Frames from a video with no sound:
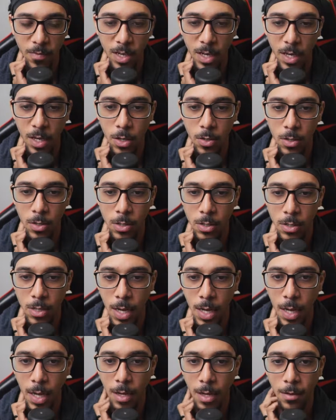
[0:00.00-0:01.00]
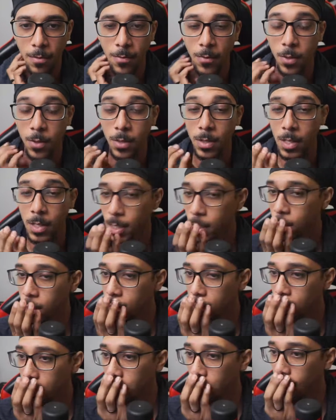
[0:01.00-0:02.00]
video style for
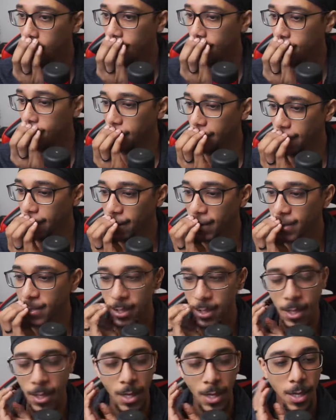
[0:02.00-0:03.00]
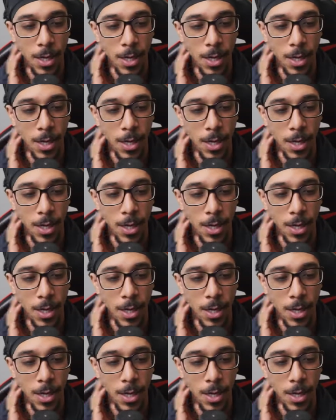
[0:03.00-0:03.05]
years.